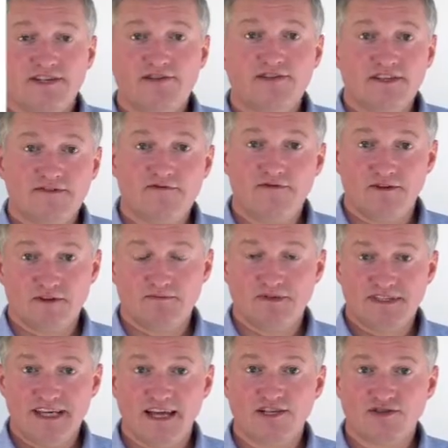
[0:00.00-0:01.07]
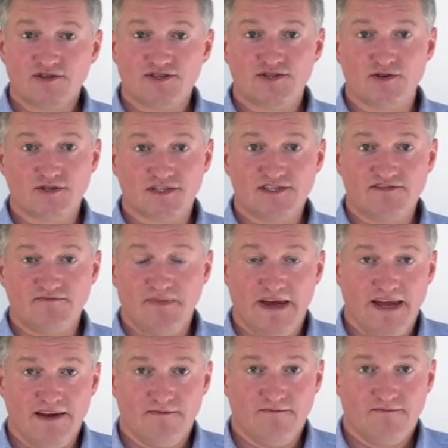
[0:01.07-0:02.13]
different potential sources of
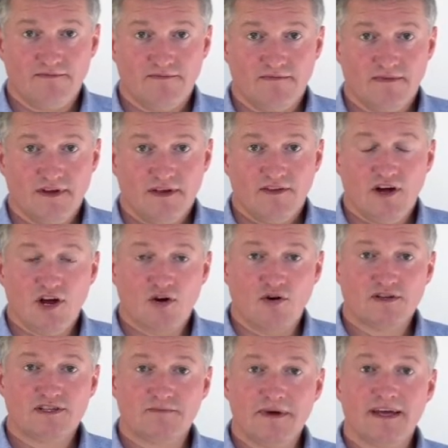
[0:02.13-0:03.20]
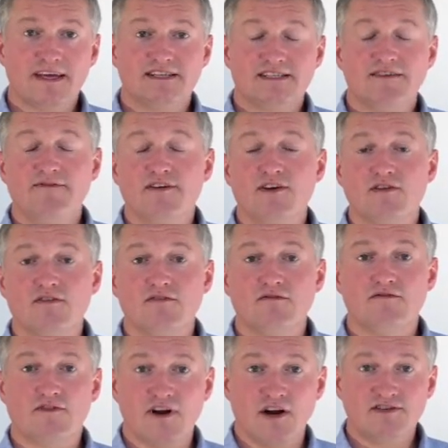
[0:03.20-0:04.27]
pain that are going to make it difficult
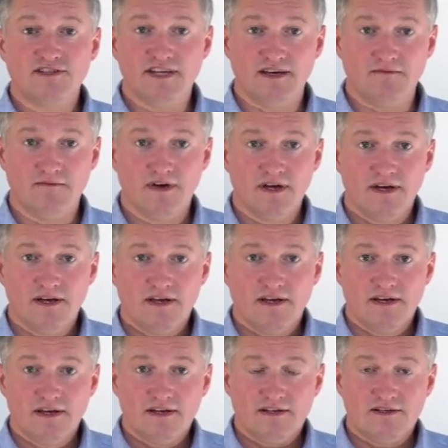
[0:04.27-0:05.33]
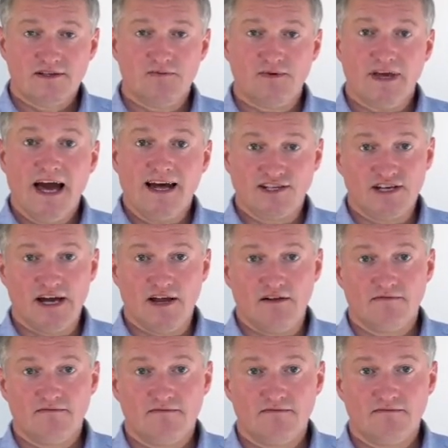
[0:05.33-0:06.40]
for our team to be agile.
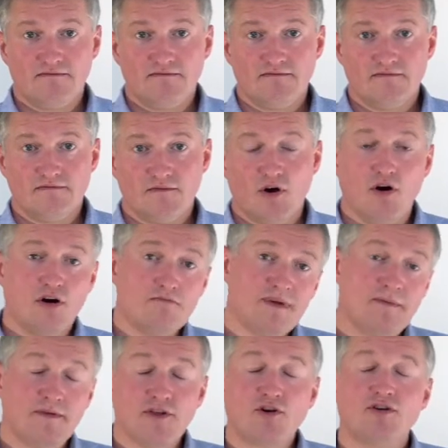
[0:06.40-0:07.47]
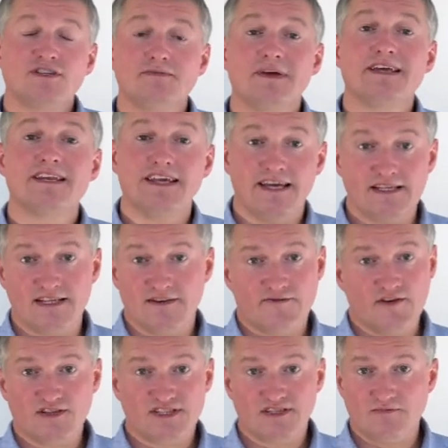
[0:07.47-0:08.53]
Or maybe they're going to make it easy for
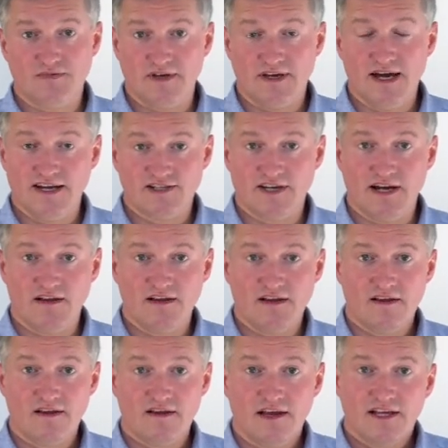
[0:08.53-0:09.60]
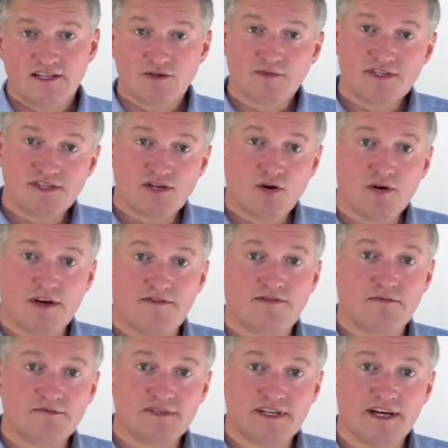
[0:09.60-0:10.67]
us to be agile. So we score it
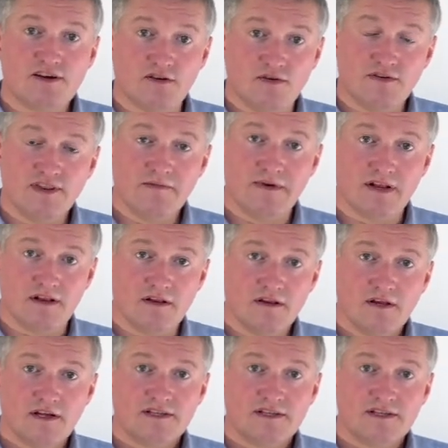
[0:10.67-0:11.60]
from 0 in the middle to